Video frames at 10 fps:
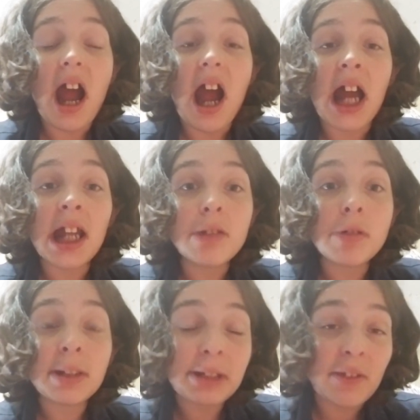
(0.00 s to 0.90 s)
I
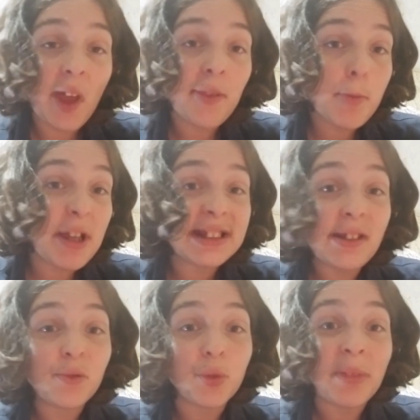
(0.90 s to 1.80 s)
want to give out the best
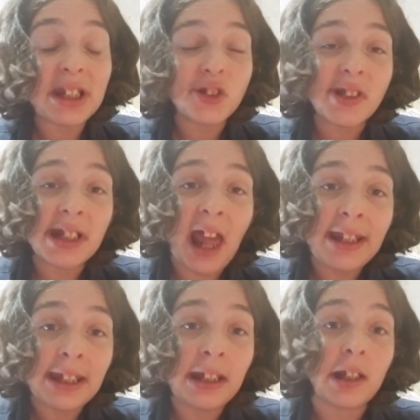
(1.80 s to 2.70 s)
information that I
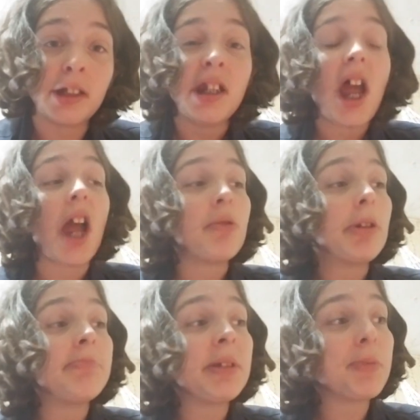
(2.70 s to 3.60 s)
can. I
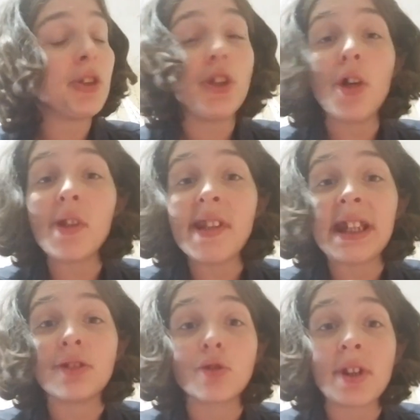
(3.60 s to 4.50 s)
want people to know that they
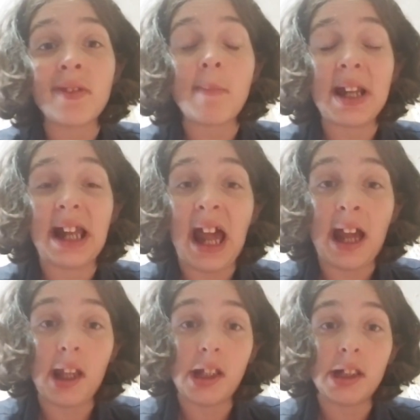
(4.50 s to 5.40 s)
can trust my
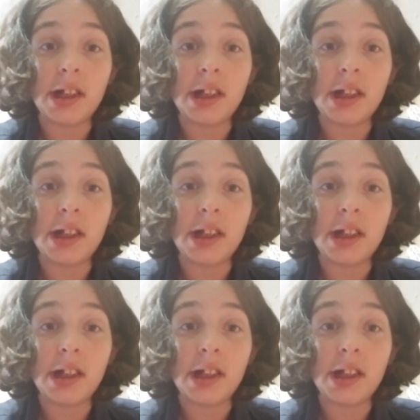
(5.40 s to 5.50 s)
guide.